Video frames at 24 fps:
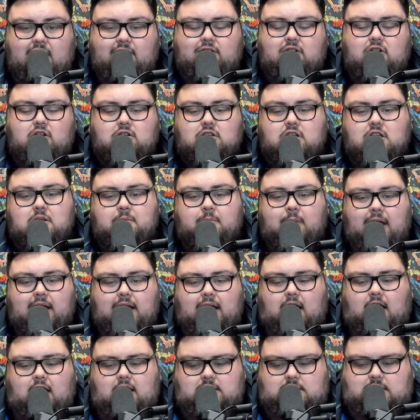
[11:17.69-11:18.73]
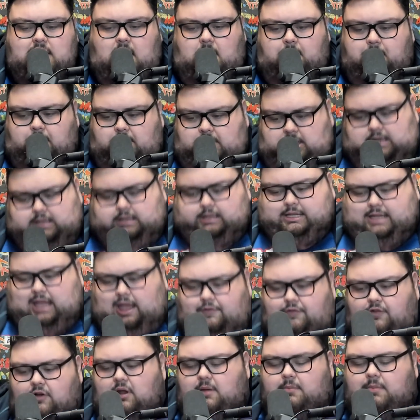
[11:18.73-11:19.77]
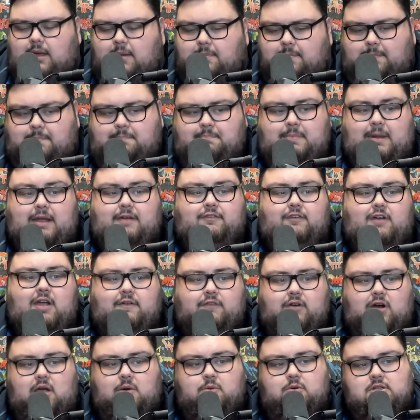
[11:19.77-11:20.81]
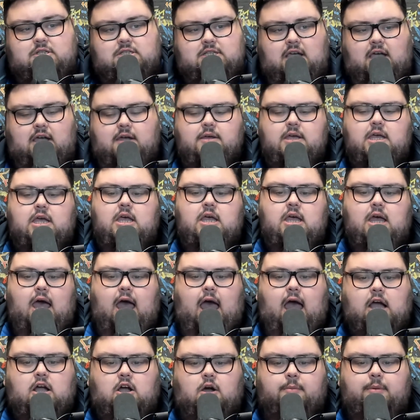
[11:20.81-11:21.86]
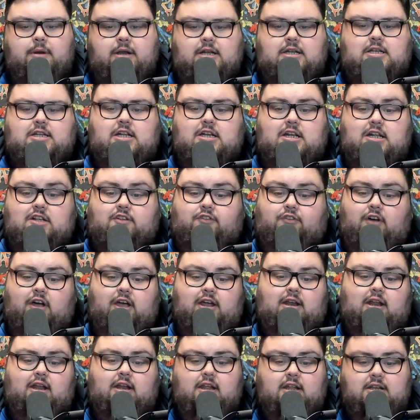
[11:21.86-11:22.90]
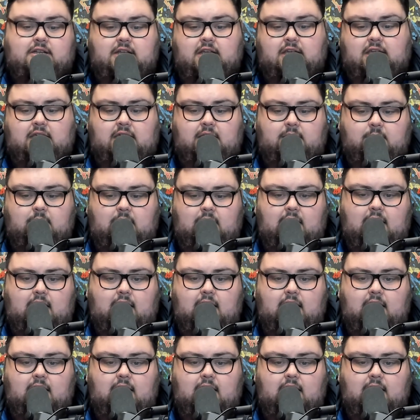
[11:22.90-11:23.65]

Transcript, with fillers: Haven't looked at the betting odds yet, but he'll definitely be a big favourite, I would say, coming into this fight. And I think he will.